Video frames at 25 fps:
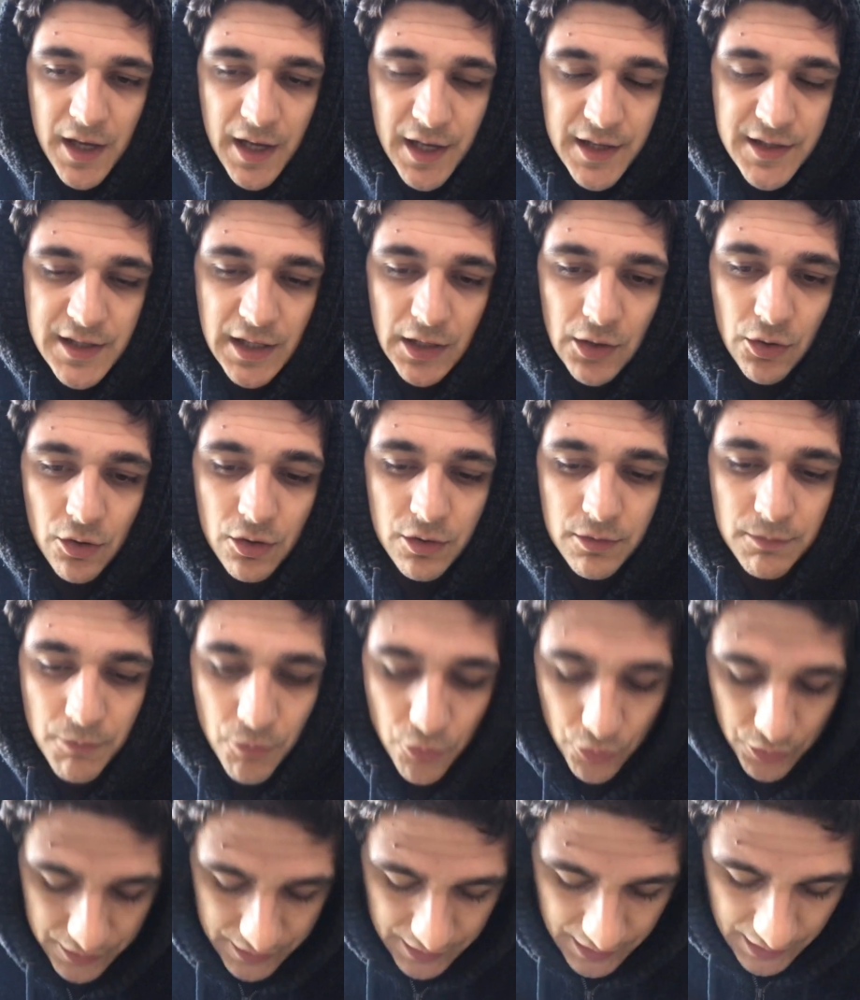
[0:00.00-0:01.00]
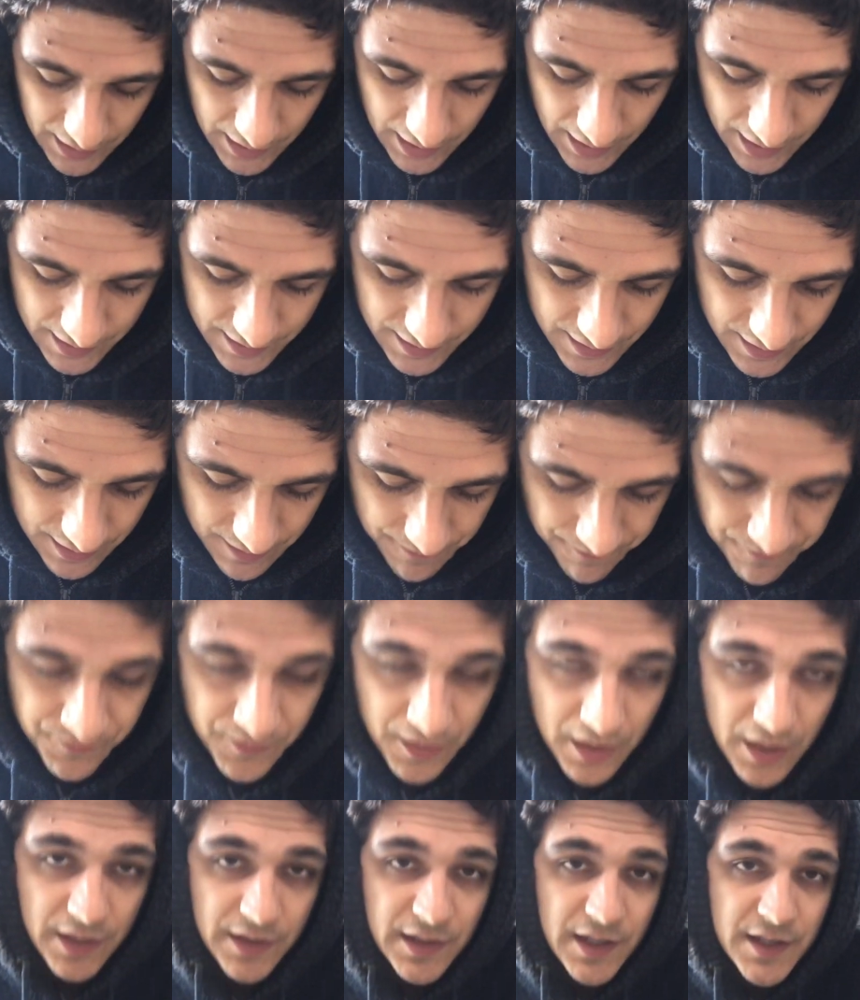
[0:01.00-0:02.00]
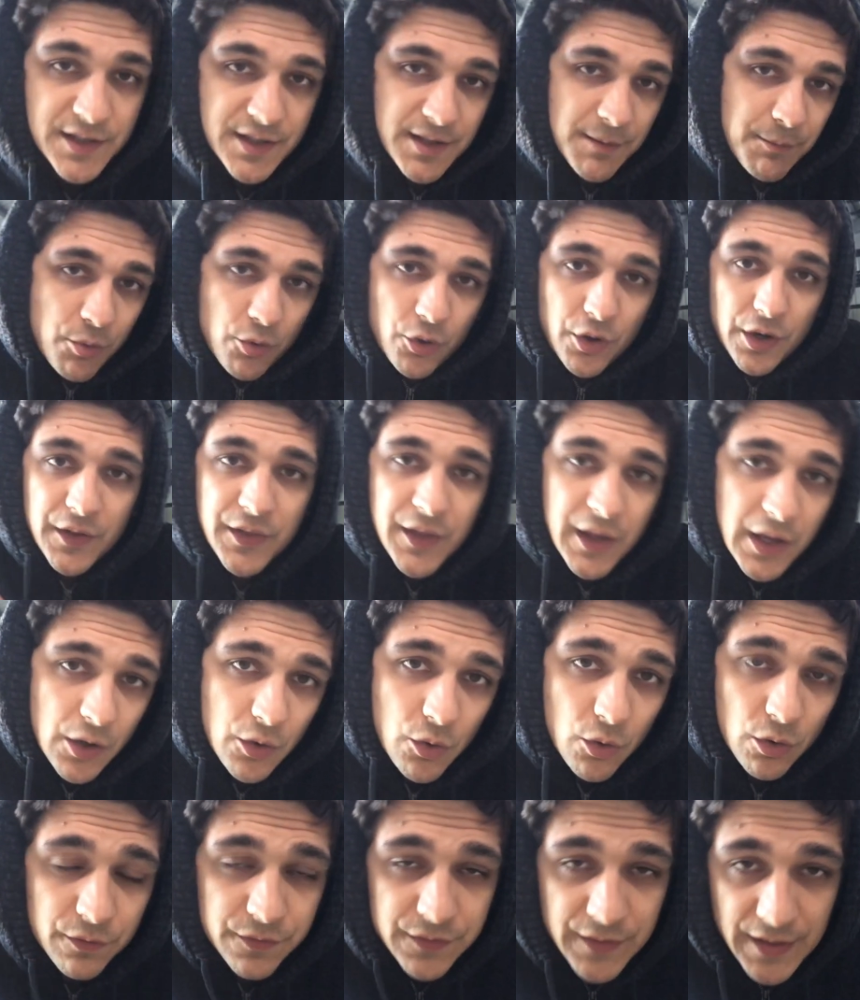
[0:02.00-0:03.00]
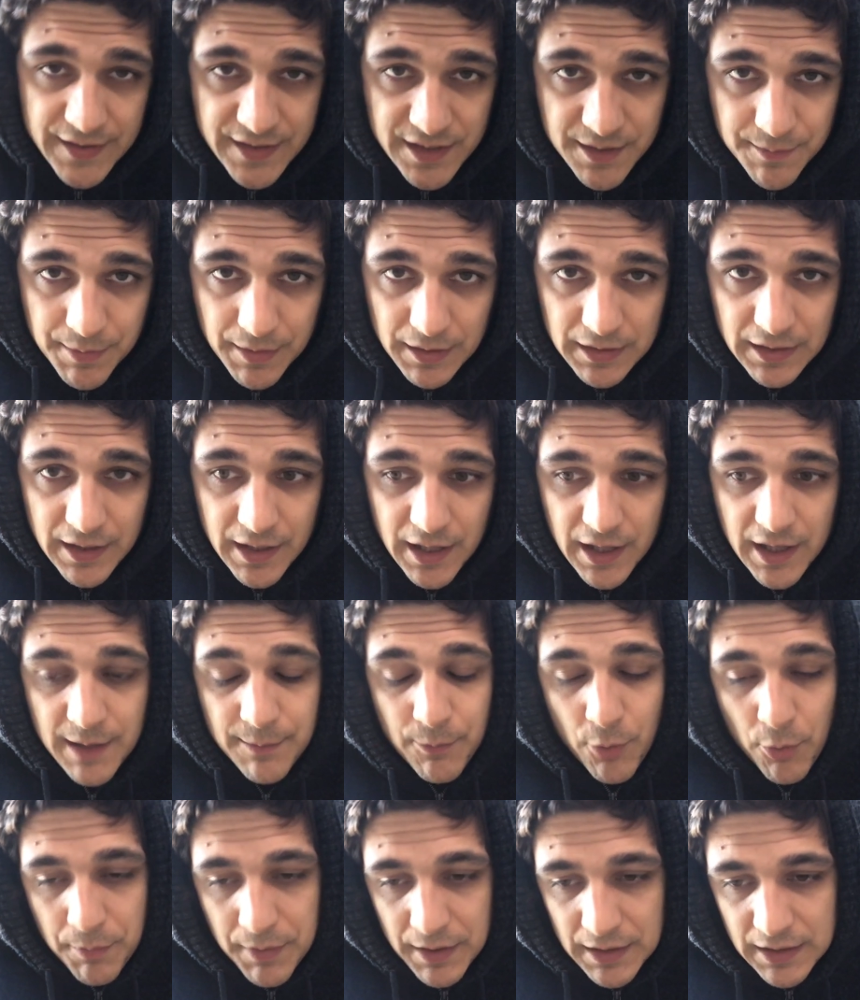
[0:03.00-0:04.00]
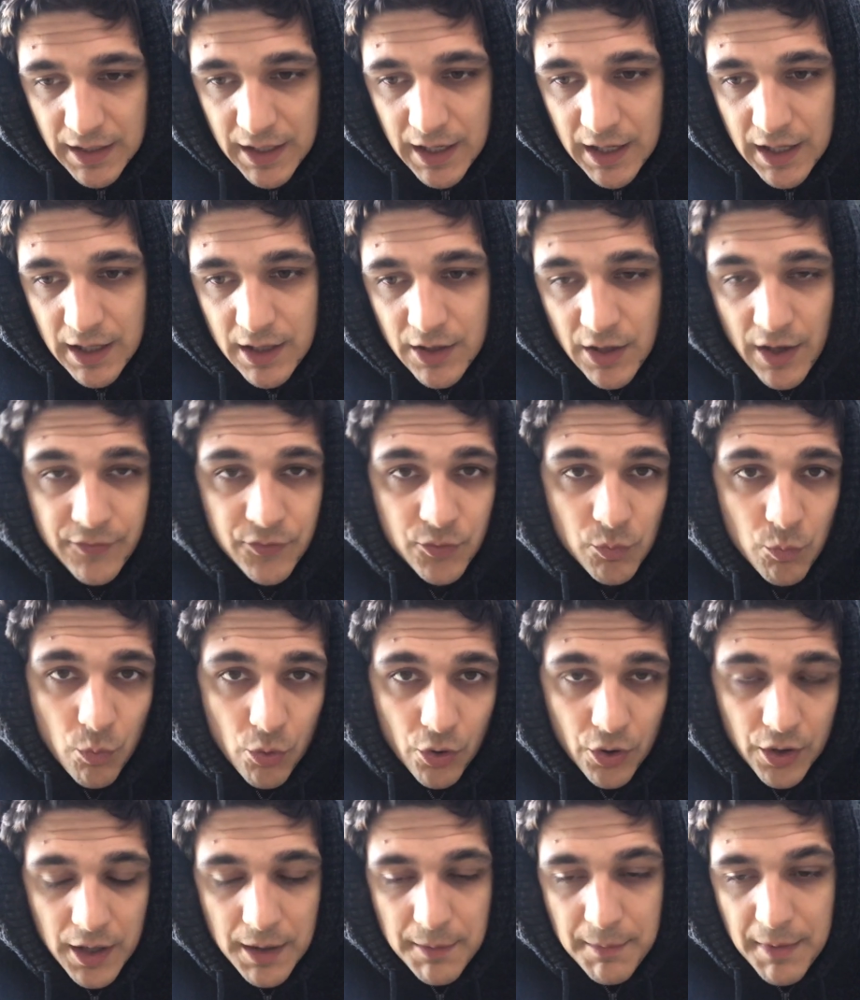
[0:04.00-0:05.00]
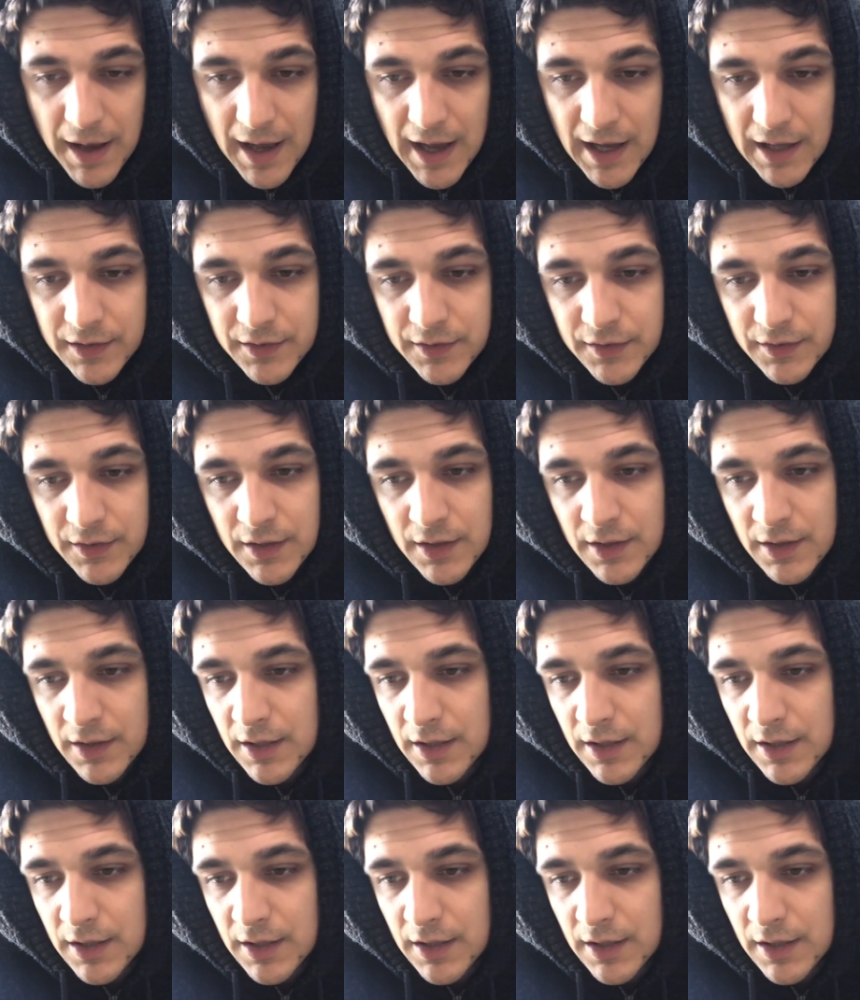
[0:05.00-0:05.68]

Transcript: It's a lot more tedious. There's a boring thing called flexibility and mobility you have to worry about.